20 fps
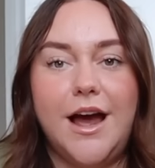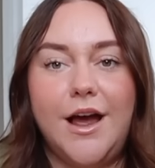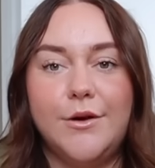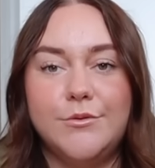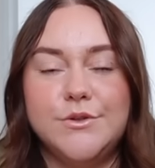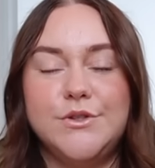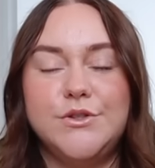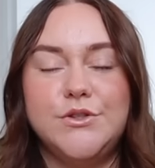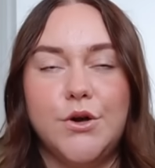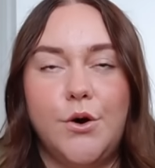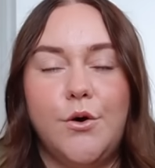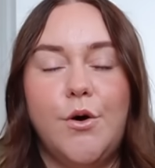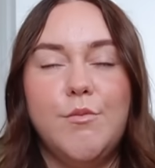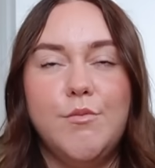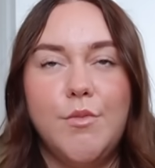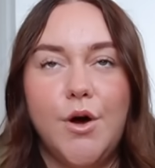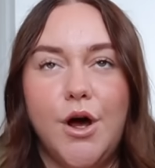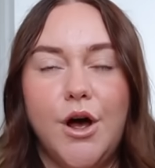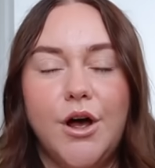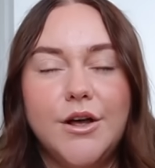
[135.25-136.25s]
I was so
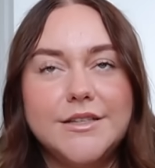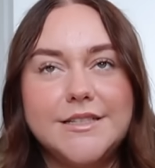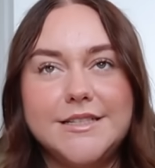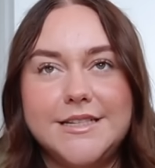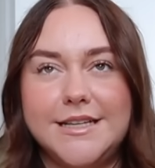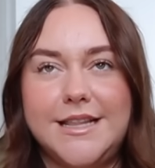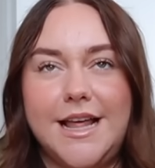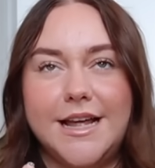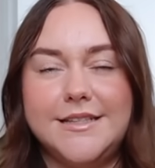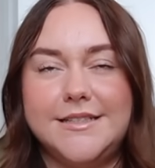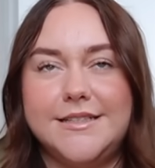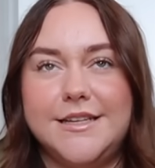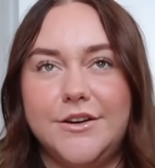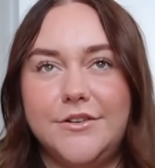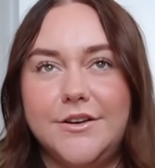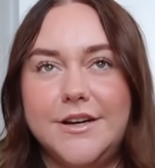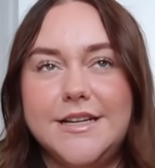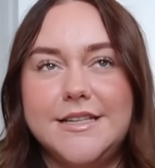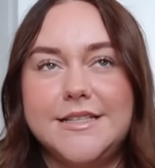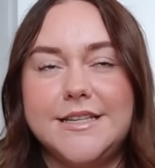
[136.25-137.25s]
immersed in that
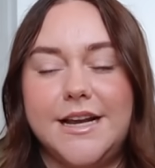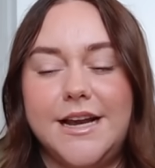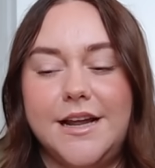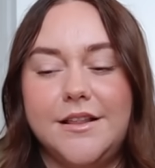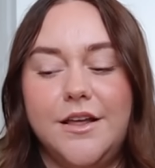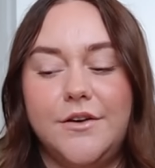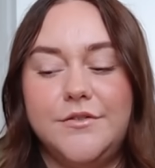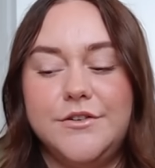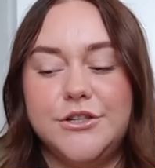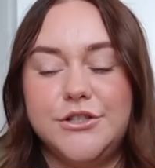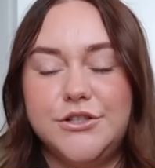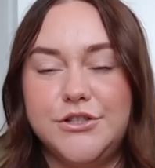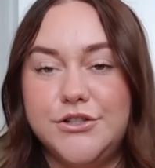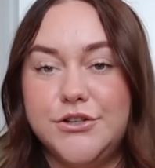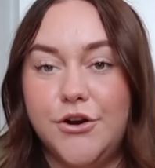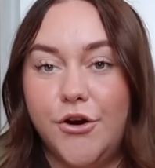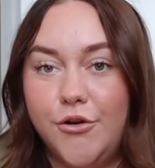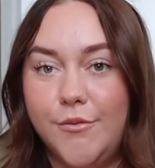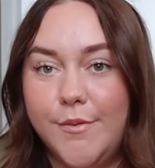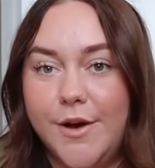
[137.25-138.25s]
series and I loved it
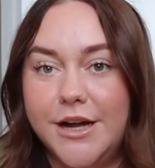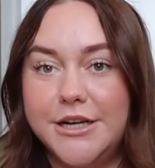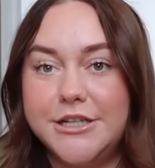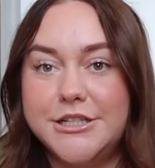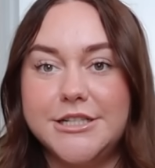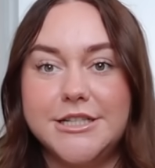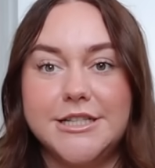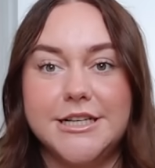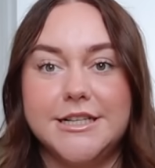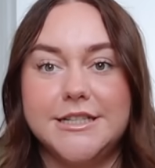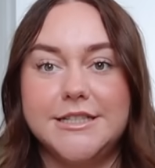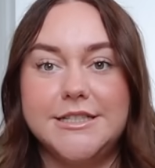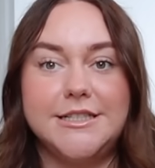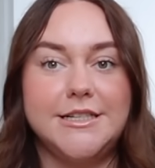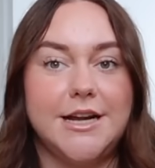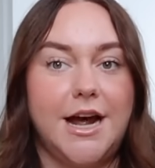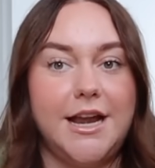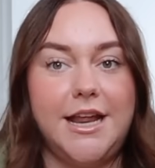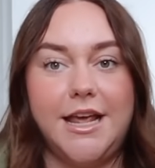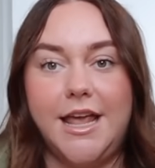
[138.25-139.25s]
so much that
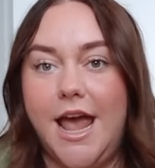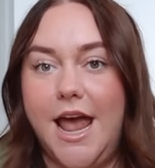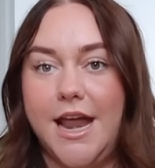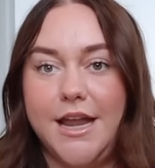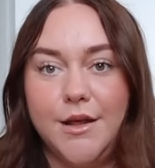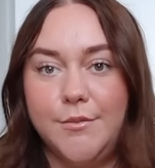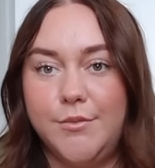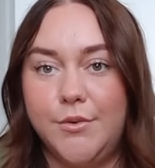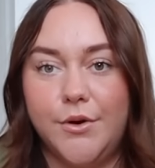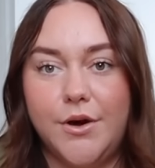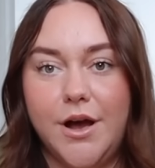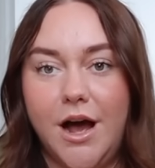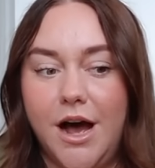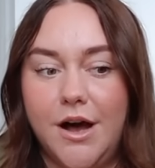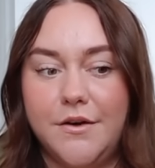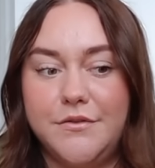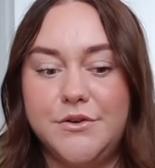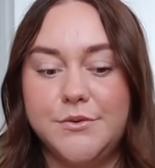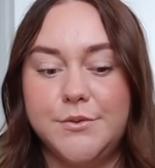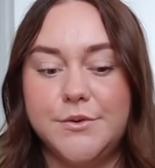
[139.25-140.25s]
starting any book
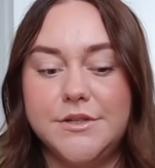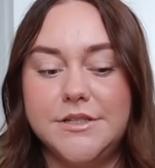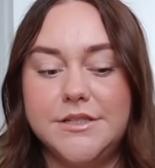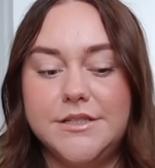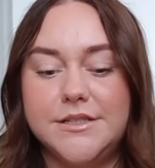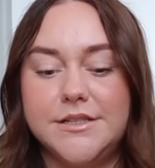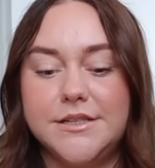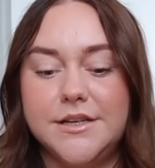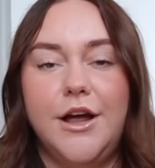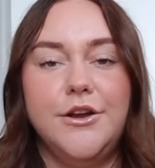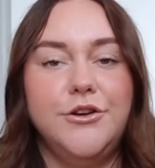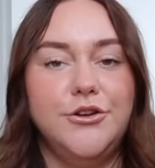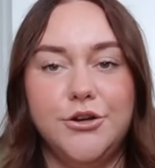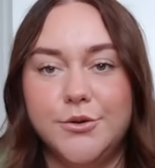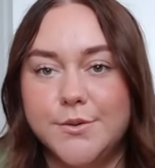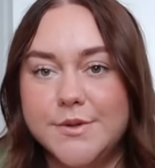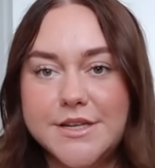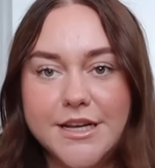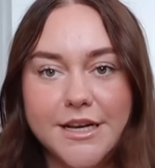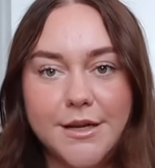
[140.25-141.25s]
afterwards, I
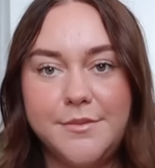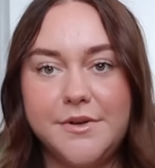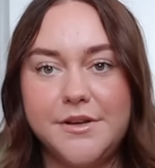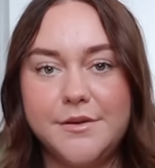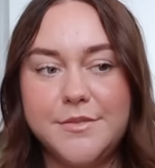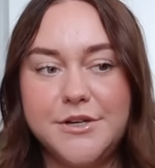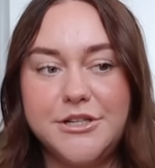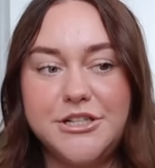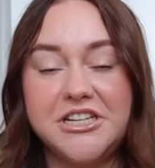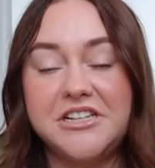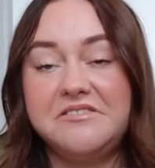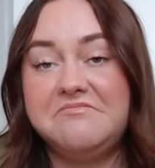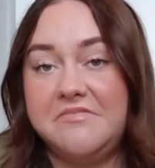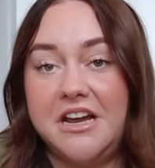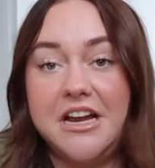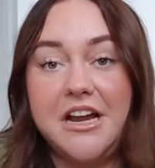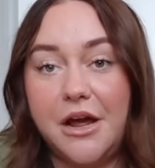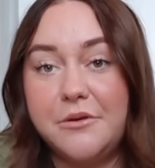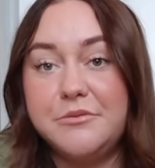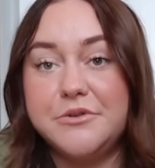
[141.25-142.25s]
knew was gonna be a mission,
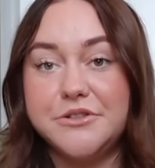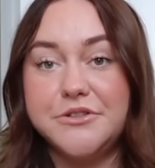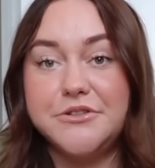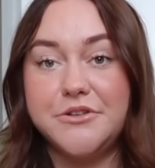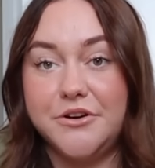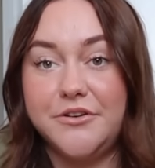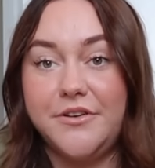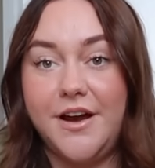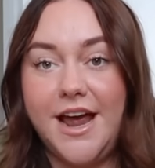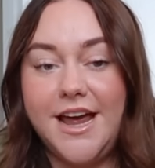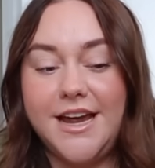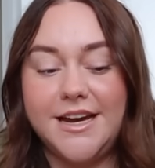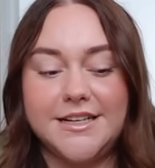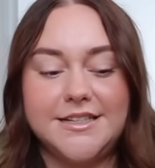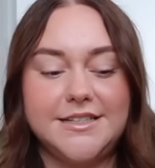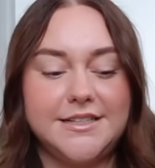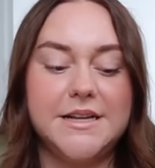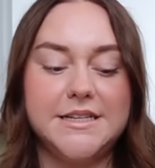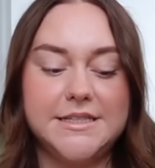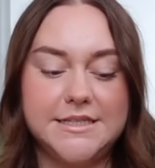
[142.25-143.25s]
and I was
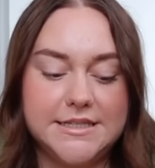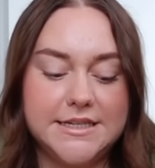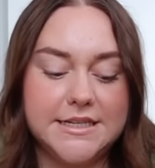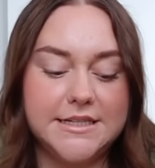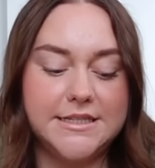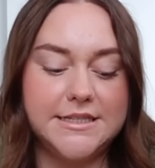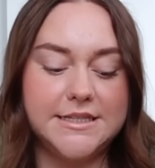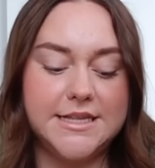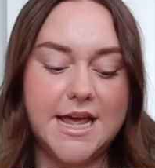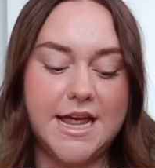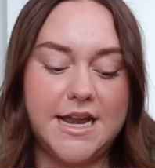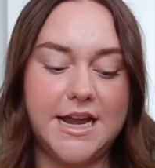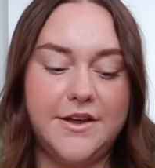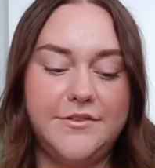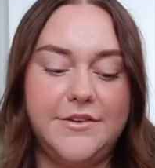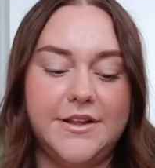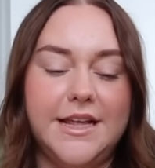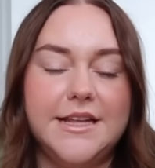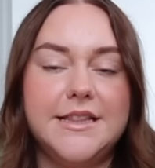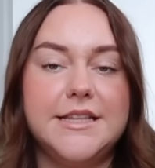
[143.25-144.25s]
correct. But since then, I
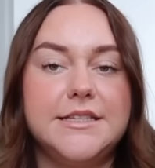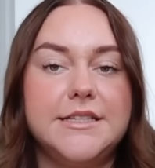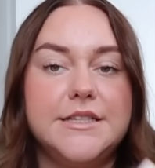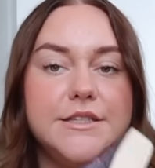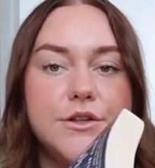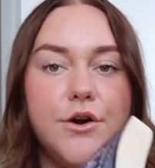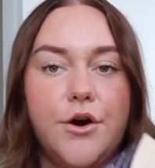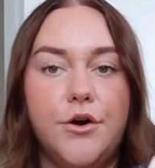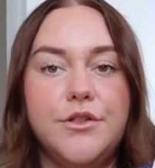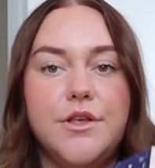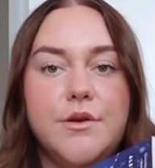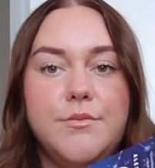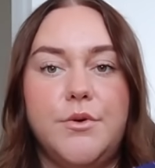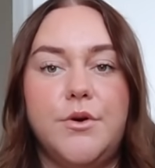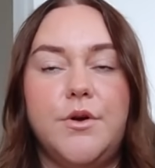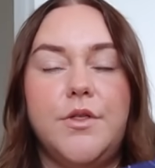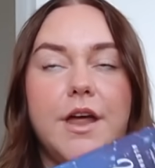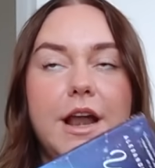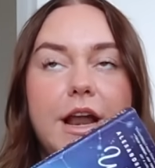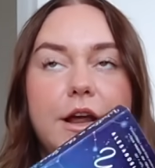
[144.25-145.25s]
feel like this is the only
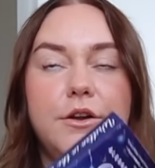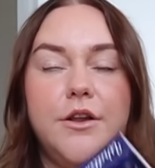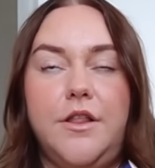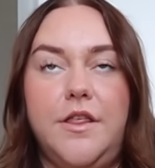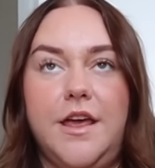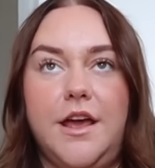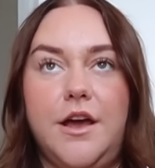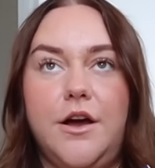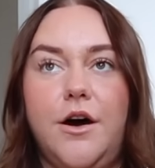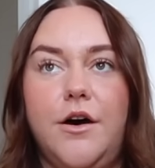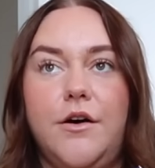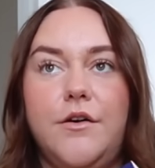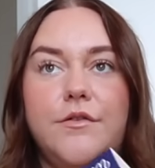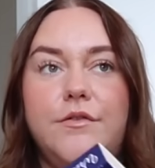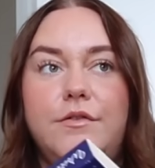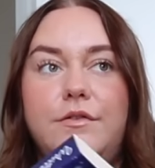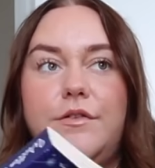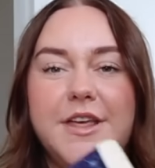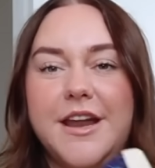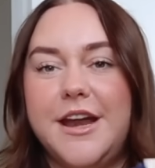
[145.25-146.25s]
book that I could think
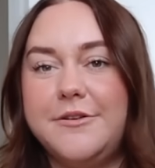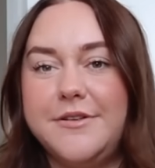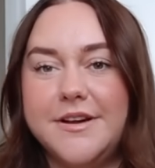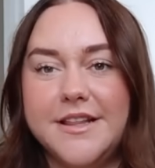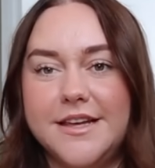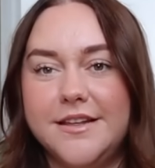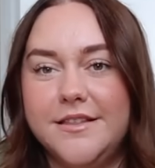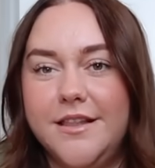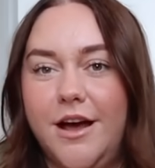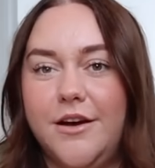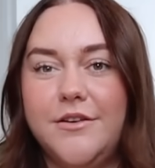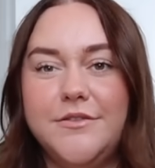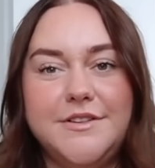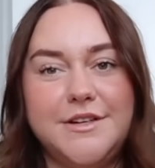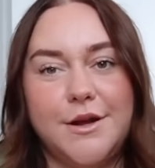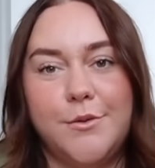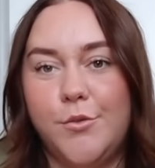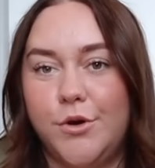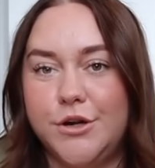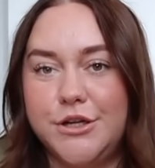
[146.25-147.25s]
of that I really loved
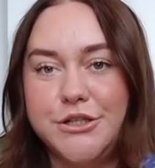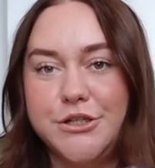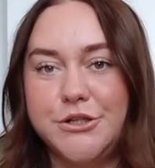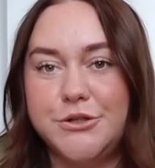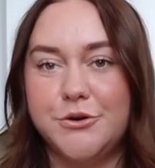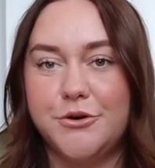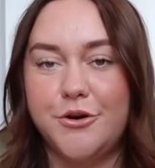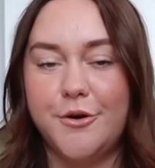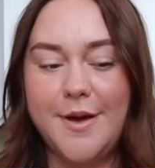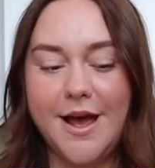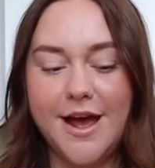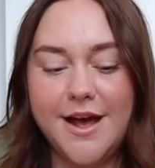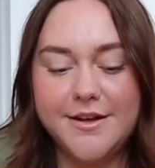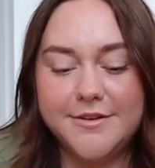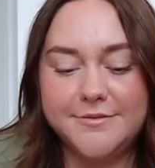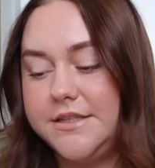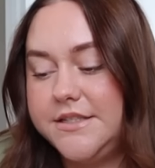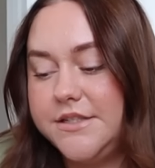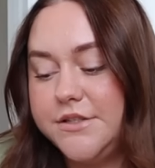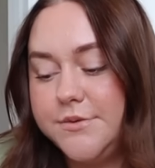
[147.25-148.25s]
and wanted to talk
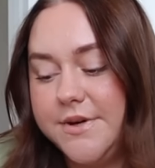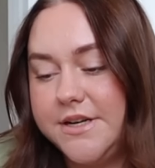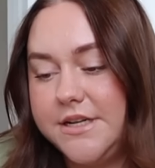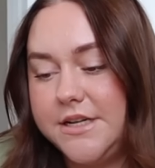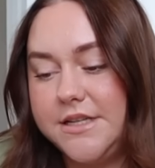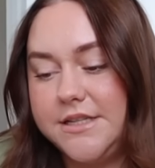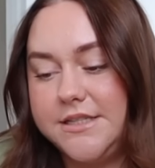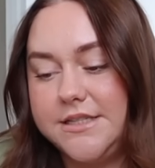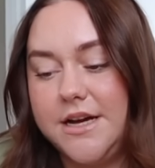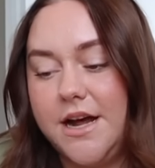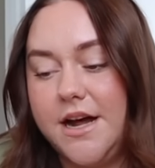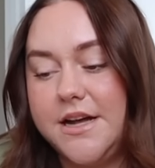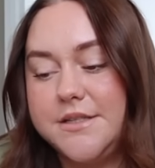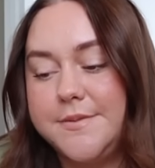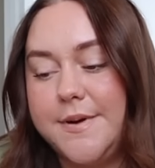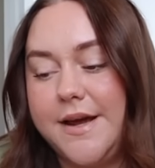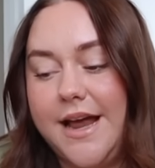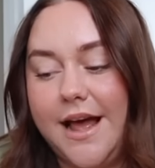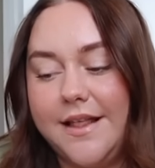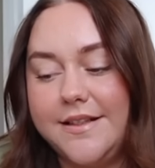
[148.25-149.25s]
about. This is Written in the Stars
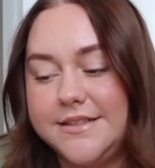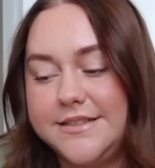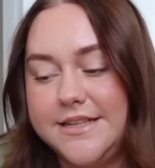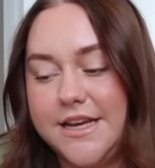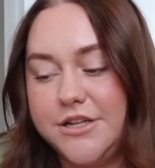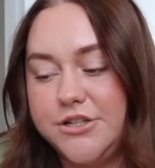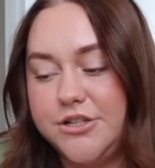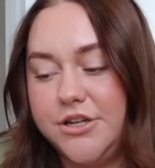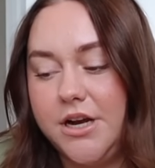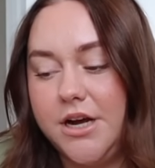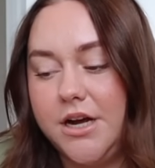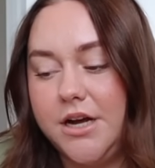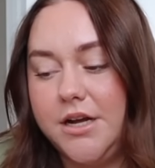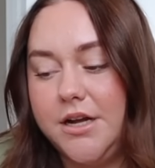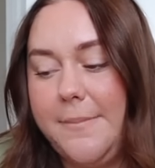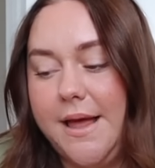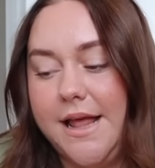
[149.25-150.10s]
by Alexandria